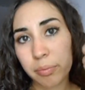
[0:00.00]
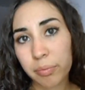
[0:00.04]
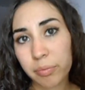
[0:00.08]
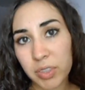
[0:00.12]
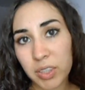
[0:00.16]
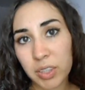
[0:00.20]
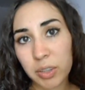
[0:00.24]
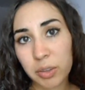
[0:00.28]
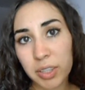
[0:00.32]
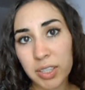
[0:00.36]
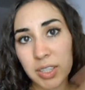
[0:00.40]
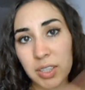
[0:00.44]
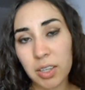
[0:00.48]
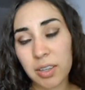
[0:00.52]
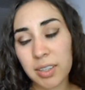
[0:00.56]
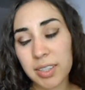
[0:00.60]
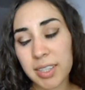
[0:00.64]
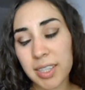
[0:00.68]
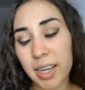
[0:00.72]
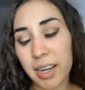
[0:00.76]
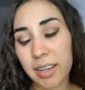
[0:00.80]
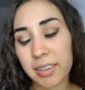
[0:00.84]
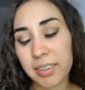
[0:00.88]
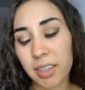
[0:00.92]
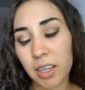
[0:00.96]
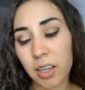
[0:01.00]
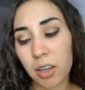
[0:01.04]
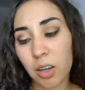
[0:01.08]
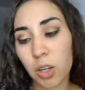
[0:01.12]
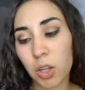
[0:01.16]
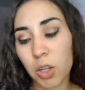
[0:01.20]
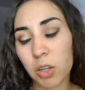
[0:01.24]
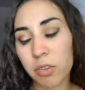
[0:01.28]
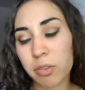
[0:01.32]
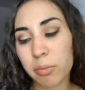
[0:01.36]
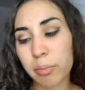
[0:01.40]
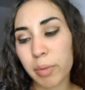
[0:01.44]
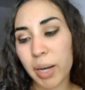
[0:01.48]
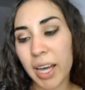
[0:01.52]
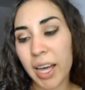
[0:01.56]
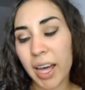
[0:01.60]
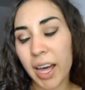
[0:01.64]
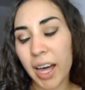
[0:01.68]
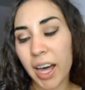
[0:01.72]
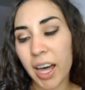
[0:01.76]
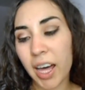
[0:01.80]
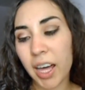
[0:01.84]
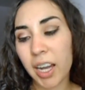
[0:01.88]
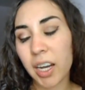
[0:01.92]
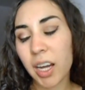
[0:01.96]
till it's all said and done all over my
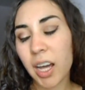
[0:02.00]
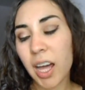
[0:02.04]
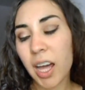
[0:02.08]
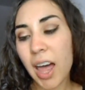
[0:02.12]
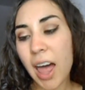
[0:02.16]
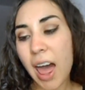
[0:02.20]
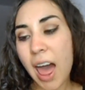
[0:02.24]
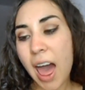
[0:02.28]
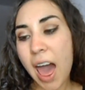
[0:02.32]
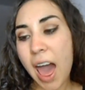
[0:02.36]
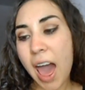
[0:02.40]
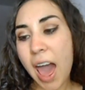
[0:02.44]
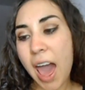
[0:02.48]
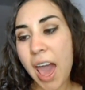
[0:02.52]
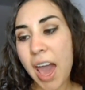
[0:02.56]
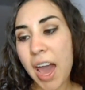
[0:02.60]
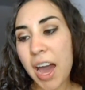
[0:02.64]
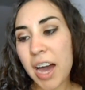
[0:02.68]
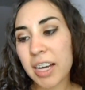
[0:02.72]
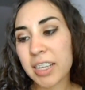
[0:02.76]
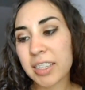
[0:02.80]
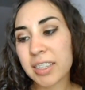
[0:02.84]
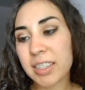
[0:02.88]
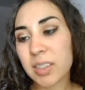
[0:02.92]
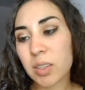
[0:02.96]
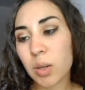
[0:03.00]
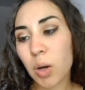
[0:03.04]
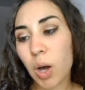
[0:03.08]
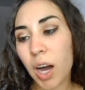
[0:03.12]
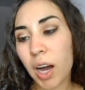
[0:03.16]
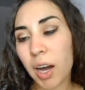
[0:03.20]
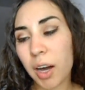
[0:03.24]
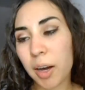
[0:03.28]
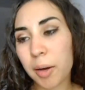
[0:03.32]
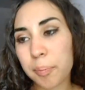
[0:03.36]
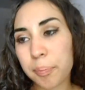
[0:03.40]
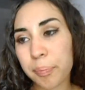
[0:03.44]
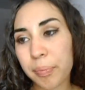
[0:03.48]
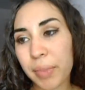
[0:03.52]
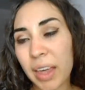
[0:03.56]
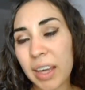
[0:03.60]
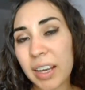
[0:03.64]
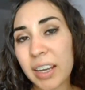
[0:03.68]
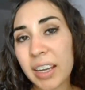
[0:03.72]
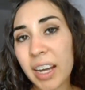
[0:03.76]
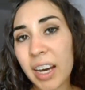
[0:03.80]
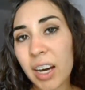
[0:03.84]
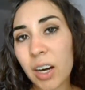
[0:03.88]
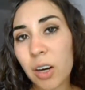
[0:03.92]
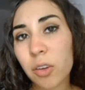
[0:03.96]
head. And
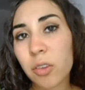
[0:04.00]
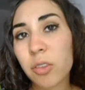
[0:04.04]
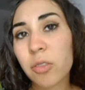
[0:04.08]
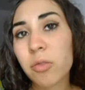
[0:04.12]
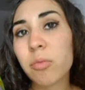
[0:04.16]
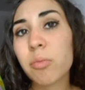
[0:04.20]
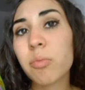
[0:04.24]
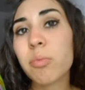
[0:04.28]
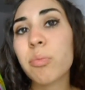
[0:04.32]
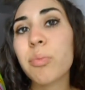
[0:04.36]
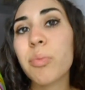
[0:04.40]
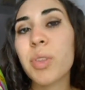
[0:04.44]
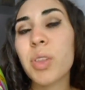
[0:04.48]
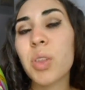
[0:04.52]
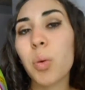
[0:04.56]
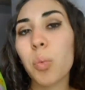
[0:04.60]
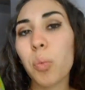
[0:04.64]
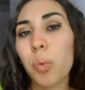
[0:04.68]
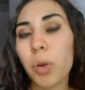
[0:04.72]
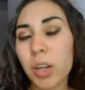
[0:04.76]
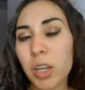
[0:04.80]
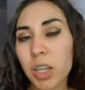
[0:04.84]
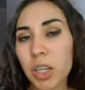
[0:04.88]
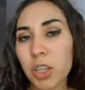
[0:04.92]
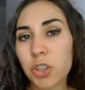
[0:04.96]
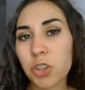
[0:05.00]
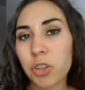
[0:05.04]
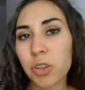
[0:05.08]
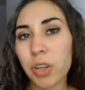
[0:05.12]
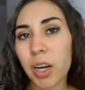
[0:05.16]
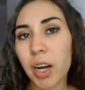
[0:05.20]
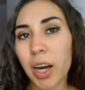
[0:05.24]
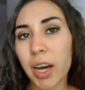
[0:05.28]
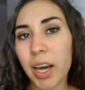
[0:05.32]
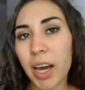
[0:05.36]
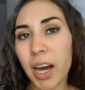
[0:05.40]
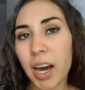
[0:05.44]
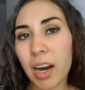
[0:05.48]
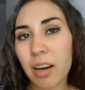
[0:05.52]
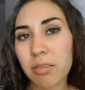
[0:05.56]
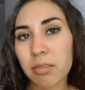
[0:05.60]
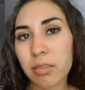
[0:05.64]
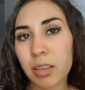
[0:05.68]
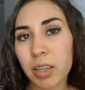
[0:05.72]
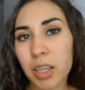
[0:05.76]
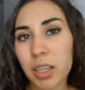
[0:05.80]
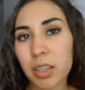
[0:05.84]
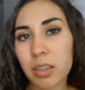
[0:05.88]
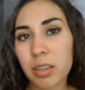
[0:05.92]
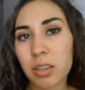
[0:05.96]
now the one issue that I have
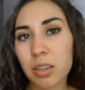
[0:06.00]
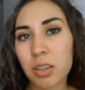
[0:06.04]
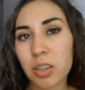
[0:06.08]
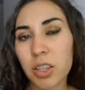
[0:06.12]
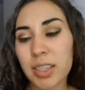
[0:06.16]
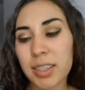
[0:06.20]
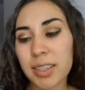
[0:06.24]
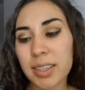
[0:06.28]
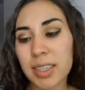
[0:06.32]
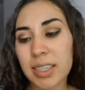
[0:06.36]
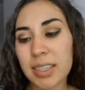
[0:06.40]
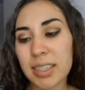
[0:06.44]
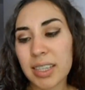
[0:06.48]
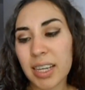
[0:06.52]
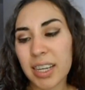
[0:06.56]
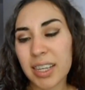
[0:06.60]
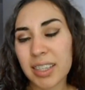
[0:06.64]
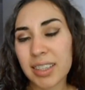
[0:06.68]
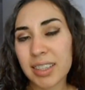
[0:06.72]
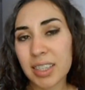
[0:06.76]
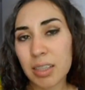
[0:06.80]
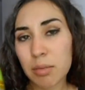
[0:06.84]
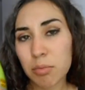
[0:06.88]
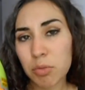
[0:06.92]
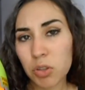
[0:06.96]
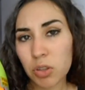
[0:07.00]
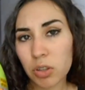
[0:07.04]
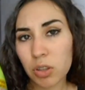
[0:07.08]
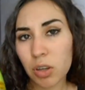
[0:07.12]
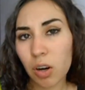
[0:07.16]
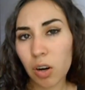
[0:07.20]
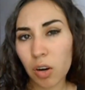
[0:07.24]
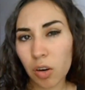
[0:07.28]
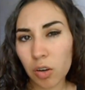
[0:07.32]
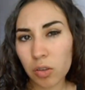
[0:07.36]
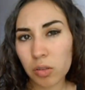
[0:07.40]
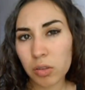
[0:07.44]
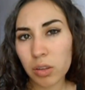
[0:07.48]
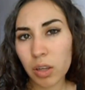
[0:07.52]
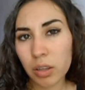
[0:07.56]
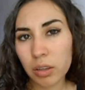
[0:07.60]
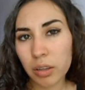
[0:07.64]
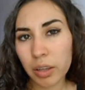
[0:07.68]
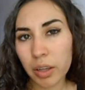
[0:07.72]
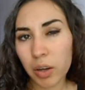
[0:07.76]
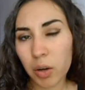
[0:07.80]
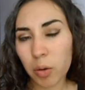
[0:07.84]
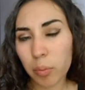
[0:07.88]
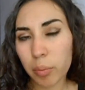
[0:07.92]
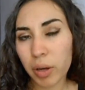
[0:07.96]
run into this is that it seems to curdle a
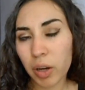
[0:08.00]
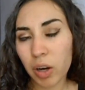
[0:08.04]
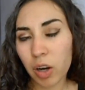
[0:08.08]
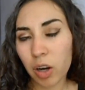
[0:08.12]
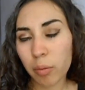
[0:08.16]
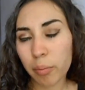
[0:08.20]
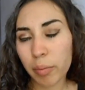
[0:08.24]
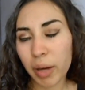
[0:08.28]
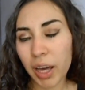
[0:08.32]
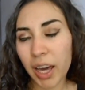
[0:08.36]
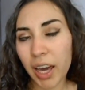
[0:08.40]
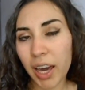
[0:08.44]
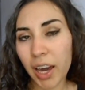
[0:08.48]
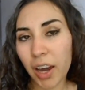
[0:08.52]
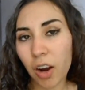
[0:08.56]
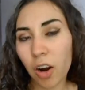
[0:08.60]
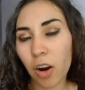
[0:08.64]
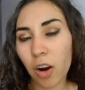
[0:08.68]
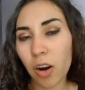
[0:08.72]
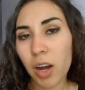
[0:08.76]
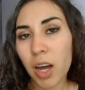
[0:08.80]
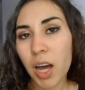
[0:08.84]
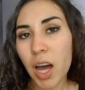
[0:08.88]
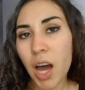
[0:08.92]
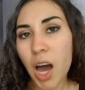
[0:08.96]
little bit on my hair.